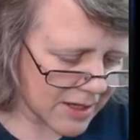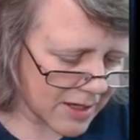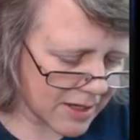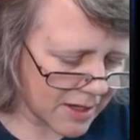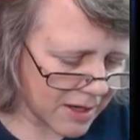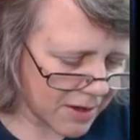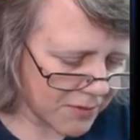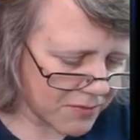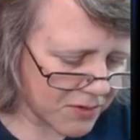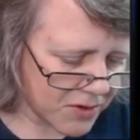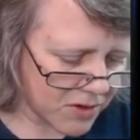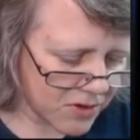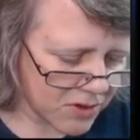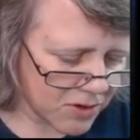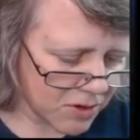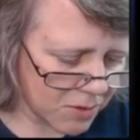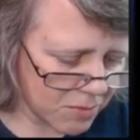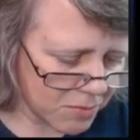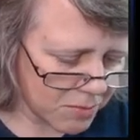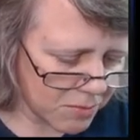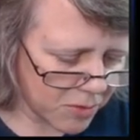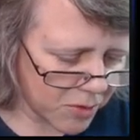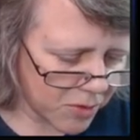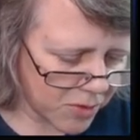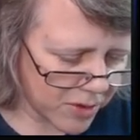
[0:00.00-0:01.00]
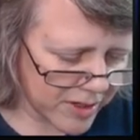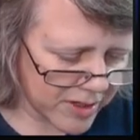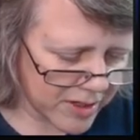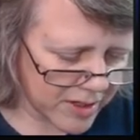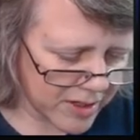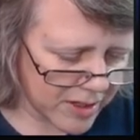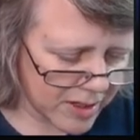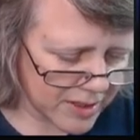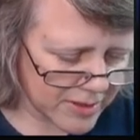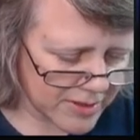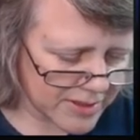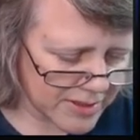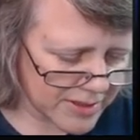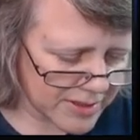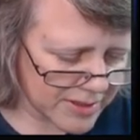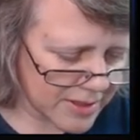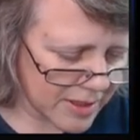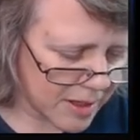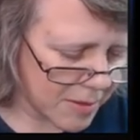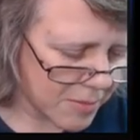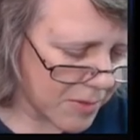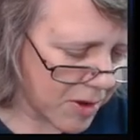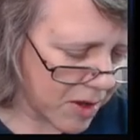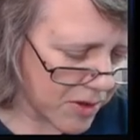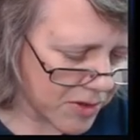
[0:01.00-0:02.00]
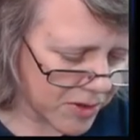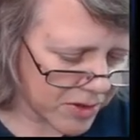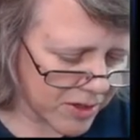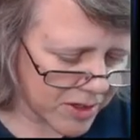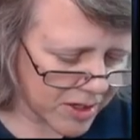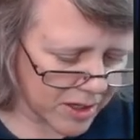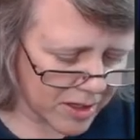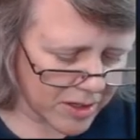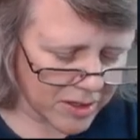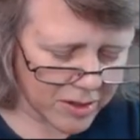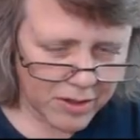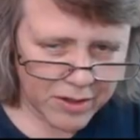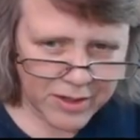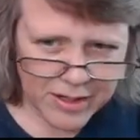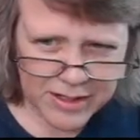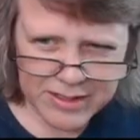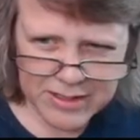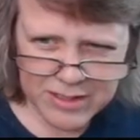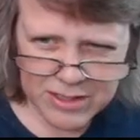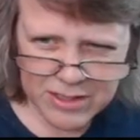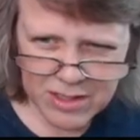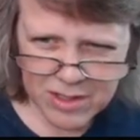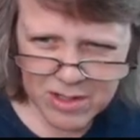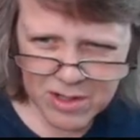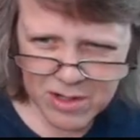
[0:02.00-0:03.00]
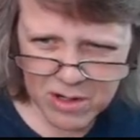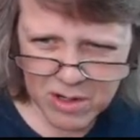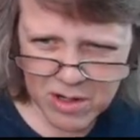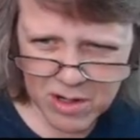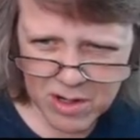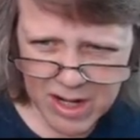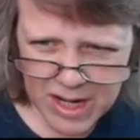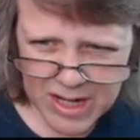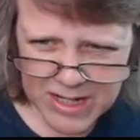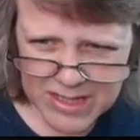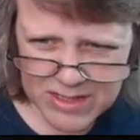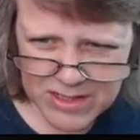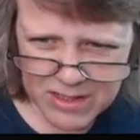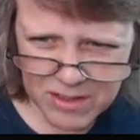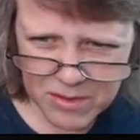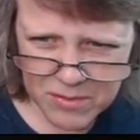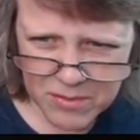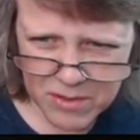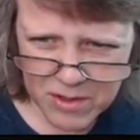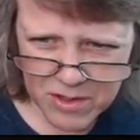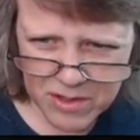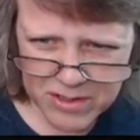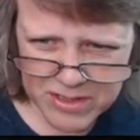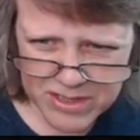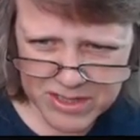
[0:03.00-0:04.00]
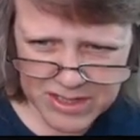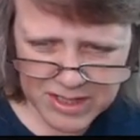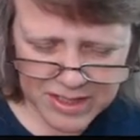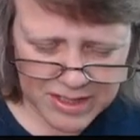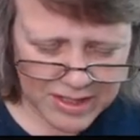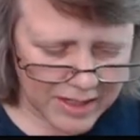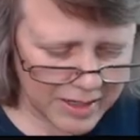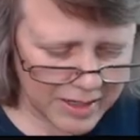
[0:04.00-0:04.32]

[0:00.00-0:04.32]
if you don't put some other color into your uh, silver or steel